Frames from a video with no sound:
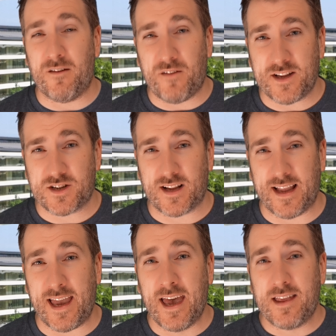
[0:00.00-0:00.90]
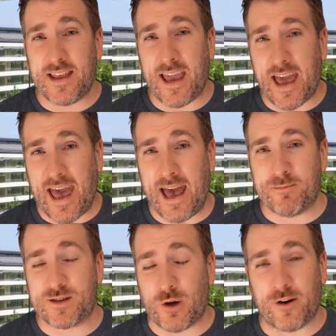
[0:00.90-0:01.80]
eventually the
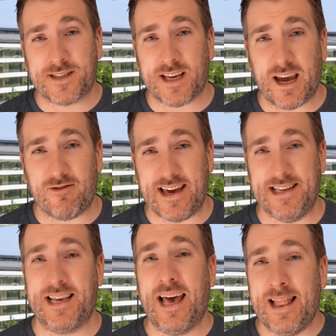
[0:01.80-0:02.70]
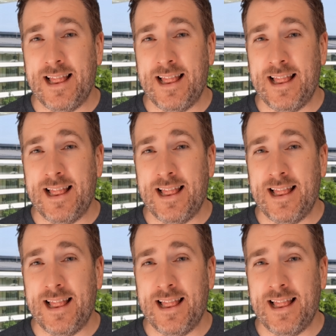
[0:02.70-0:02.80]
M sort of series?